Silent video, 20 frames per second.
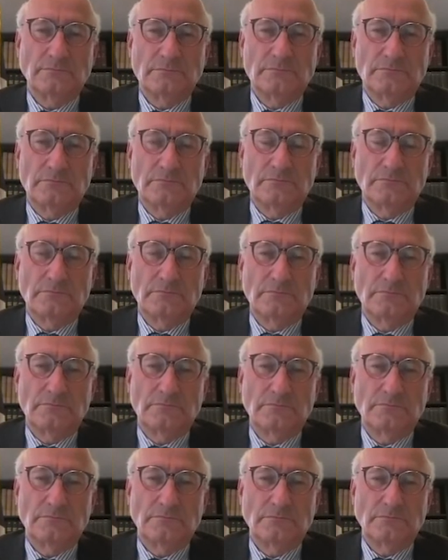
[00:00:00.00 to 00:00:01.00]

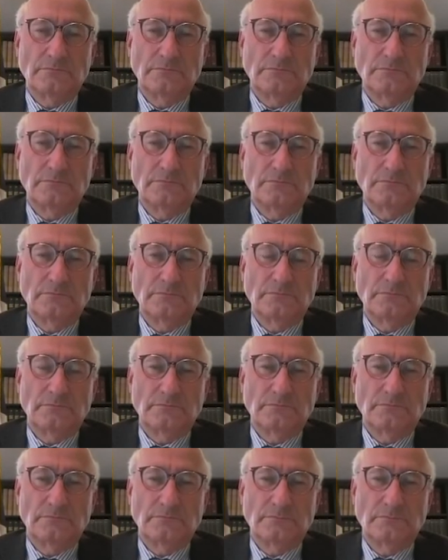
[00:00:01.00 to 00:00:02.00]

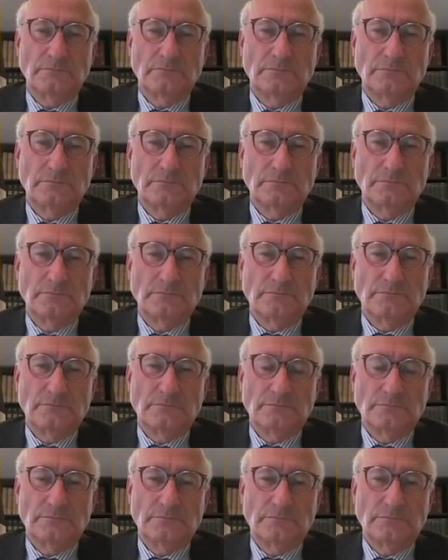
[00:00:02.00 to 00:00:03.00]

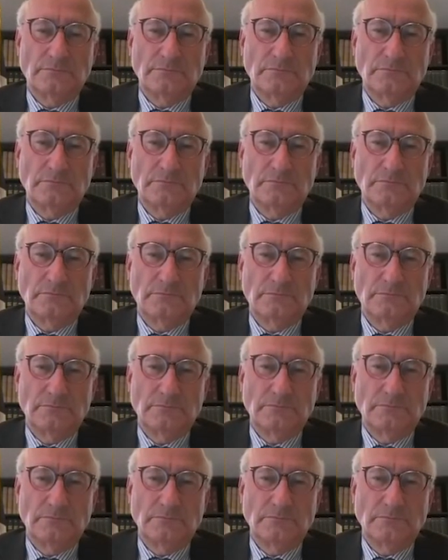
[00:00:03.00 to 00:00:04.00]

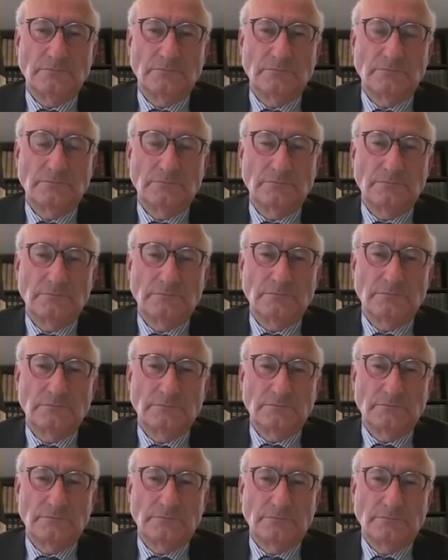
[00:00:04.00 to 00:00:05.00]

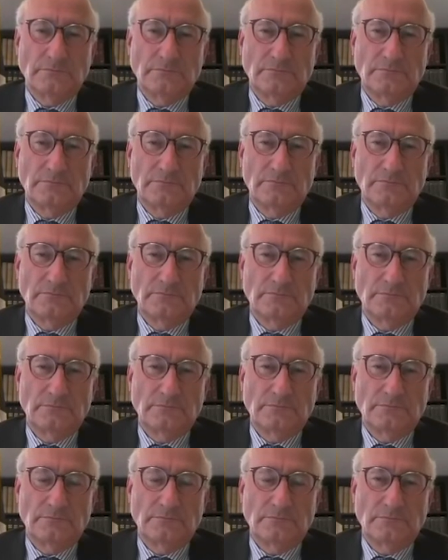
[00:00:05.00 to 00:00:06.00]

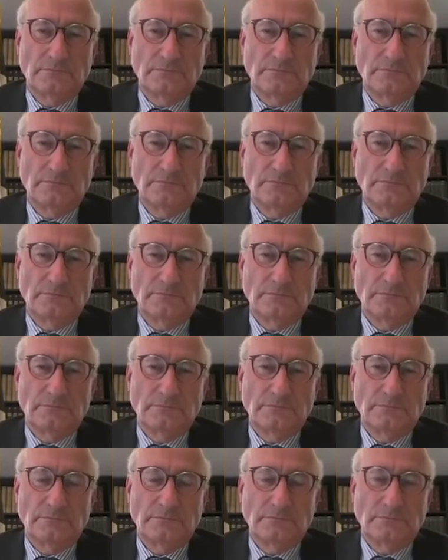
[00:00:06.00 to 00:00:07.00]

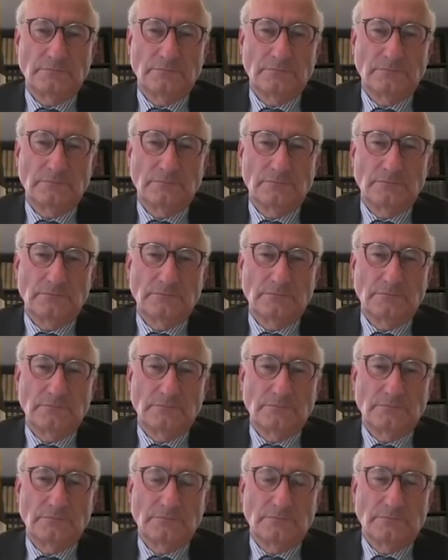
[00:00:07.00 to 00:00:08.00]
[no speech]